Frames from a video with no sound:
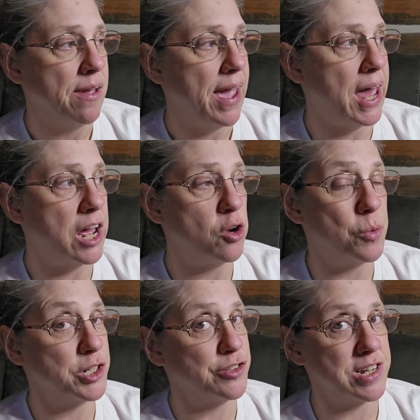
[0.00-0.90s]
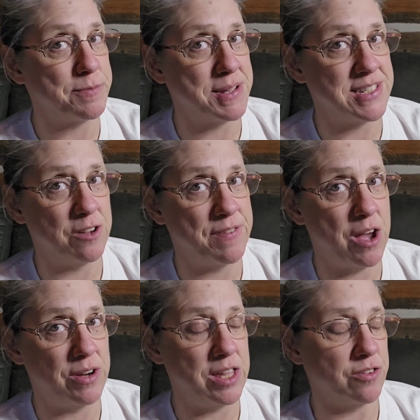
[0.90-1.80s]
And I don't want to stress myself
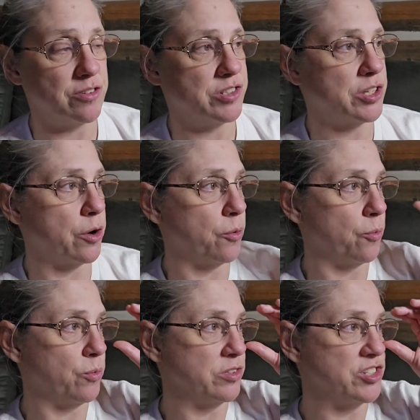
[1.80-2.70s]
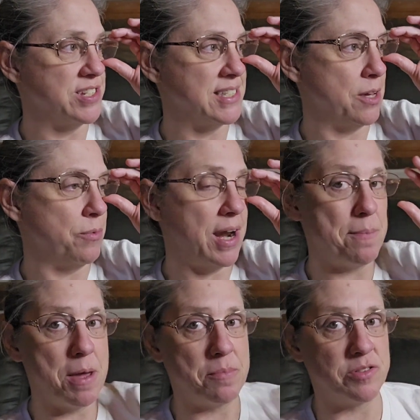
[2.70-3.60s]
out either. So we'll just see what
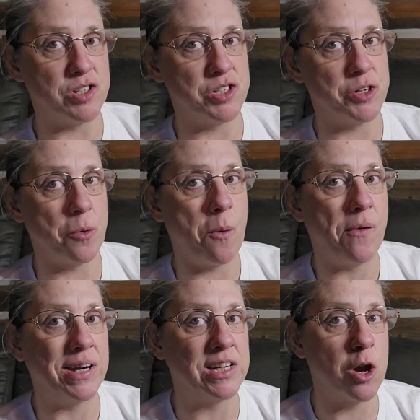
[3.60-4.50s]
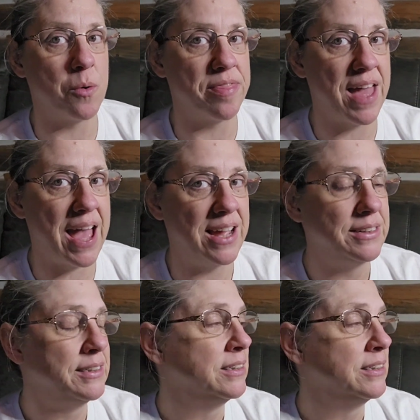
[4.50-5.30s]
I'm able to do and go with that.